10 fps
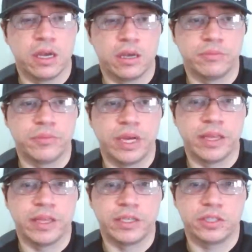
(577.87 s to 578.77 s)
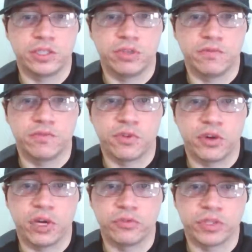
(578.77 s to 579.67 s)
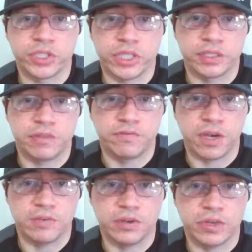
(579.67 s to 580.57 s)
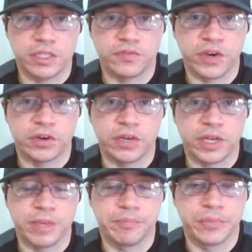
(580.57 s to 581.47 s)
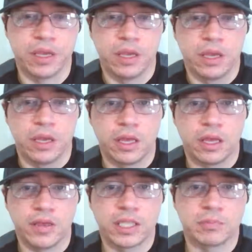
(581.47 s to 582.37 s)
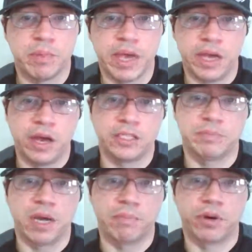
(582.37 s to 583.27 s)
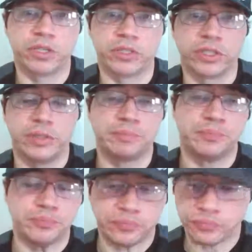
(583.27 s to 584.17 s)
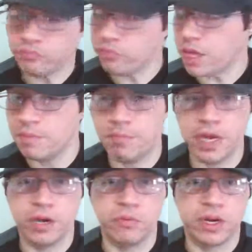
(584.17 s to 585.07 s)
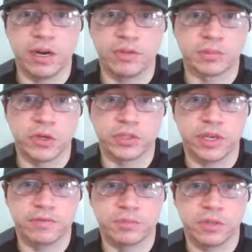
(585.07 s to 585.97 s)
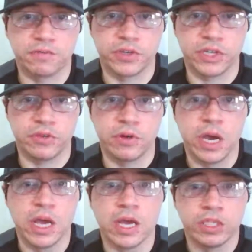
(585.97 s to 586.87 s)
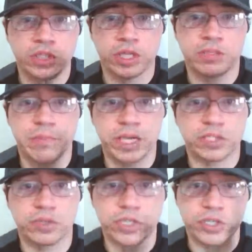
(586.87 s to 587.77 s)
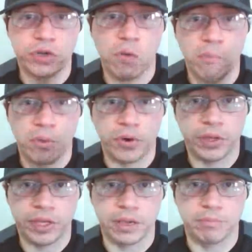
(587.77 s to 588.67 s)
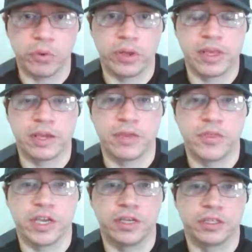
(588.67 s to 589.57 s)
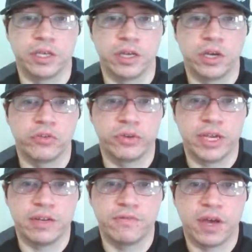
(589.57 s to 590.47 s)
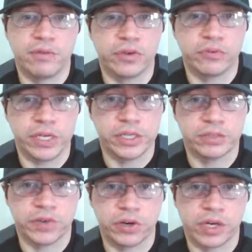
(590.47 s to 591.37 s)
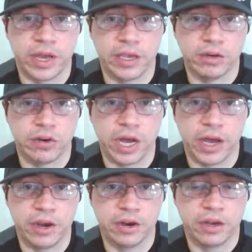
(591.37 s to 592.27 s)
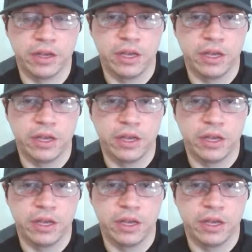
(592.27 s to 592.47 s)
I like to shoot for 165 degrees Fahrenheit. That's my hot spot personally. But whatever is most comfortable for you, just make sure you don't boil it. Boiling, I think, is 185 degrees Fahrenheit or higher.